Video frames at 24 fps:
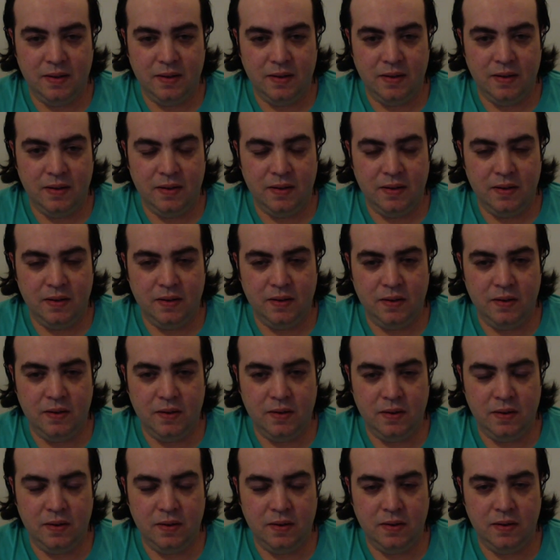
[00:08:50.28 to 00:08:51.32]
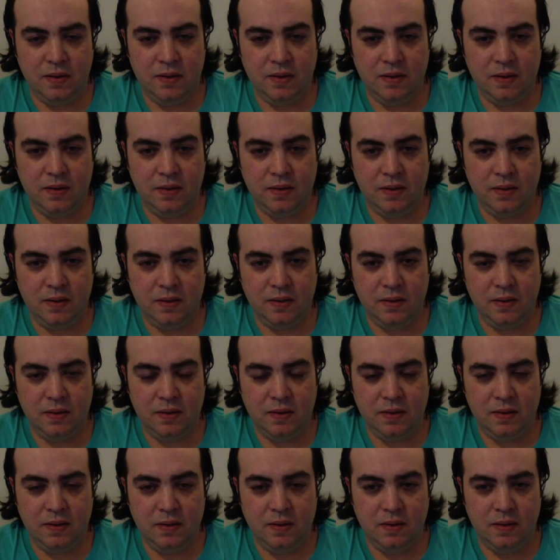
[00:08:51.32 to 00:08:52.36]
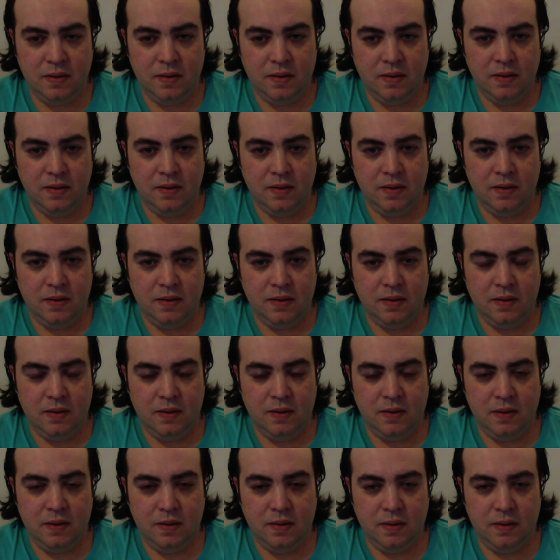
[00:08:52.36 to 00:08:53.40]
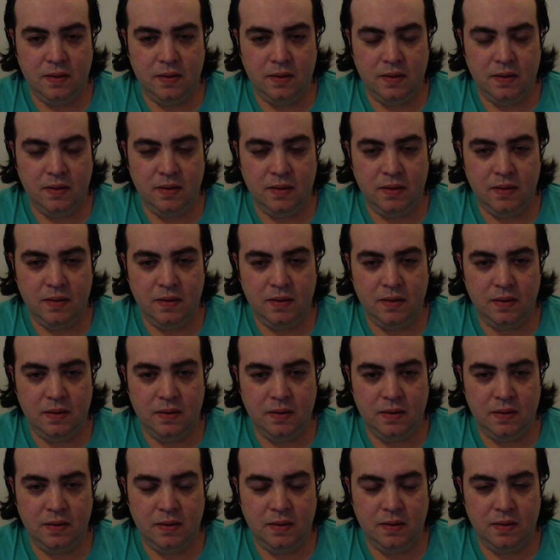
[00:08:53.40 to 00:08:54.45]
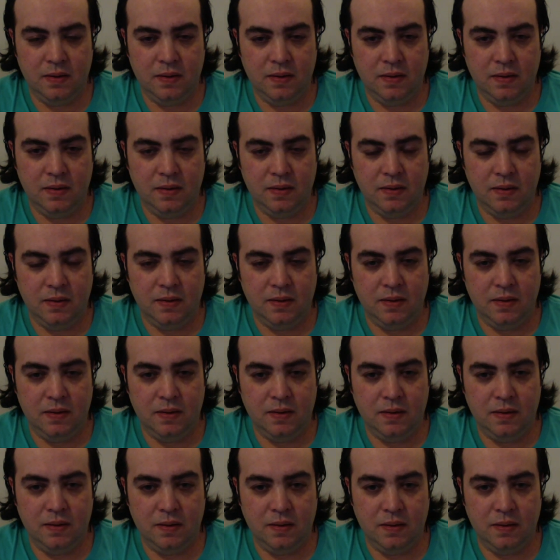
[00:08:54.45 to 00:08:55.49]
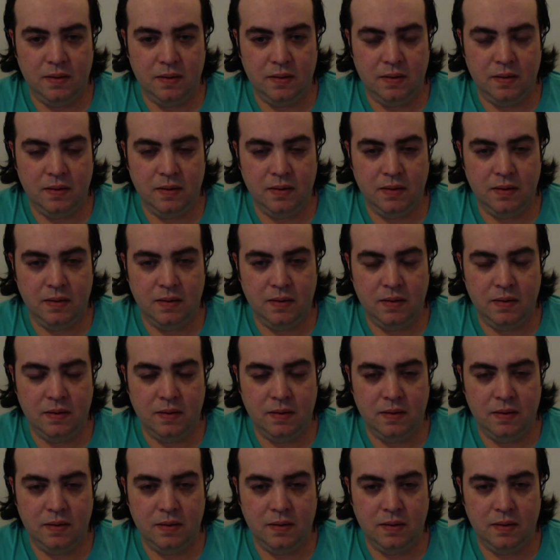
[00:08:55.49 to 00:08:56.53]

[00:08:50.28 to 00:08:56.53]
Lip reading: (not speaking)